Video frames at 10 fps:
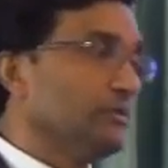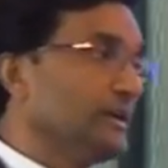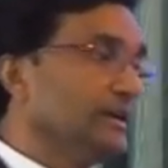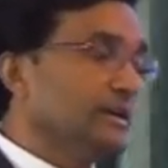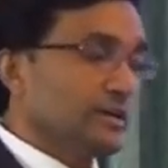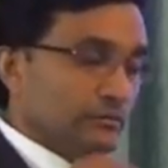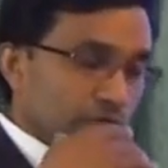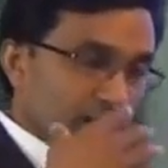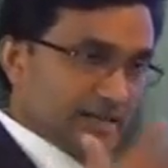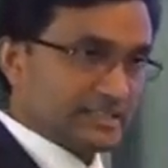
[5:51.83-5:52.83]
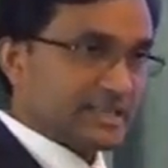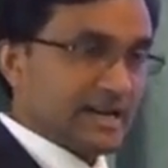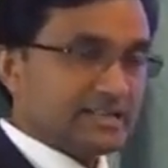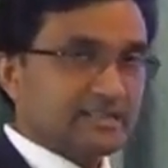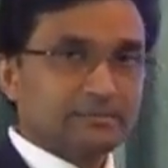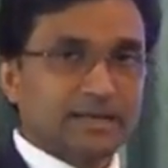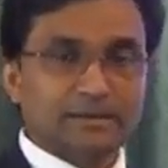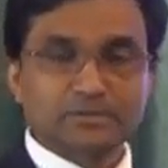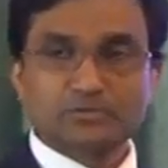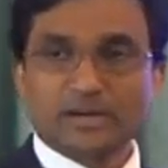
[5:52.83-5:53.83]
We, we understand,
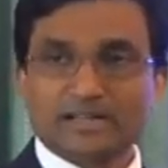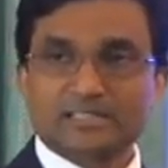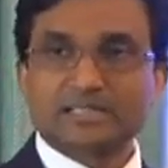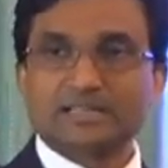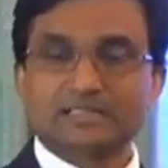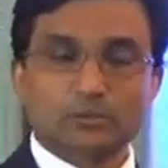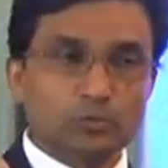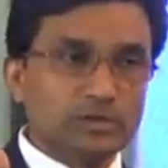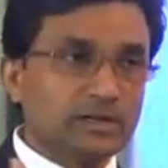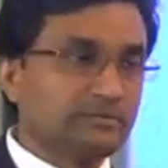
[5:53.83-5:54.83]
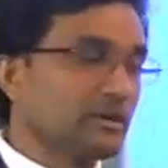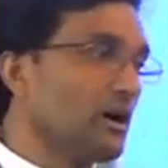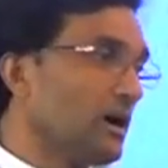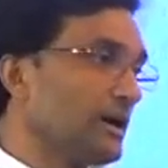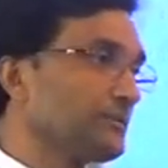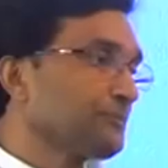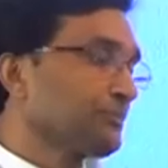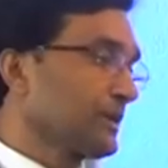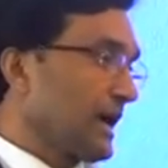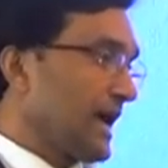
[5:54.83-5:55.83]
sometimes we understand the word of God
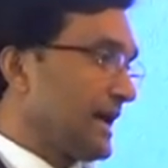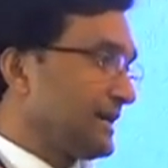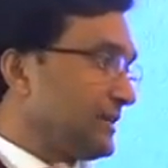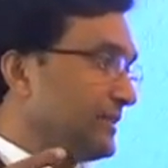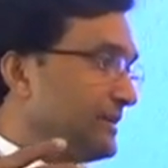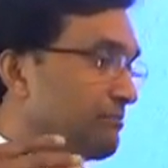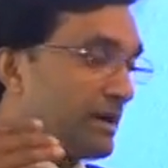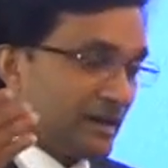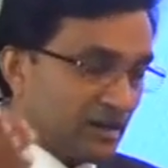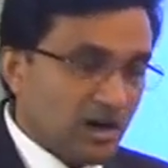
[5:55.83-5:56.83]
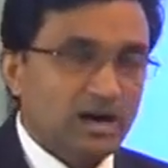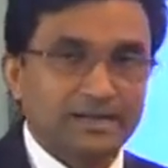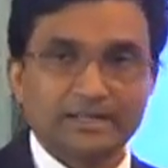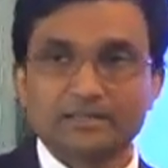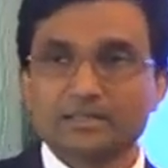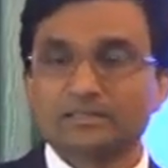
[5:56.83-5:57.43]
and we by heart it.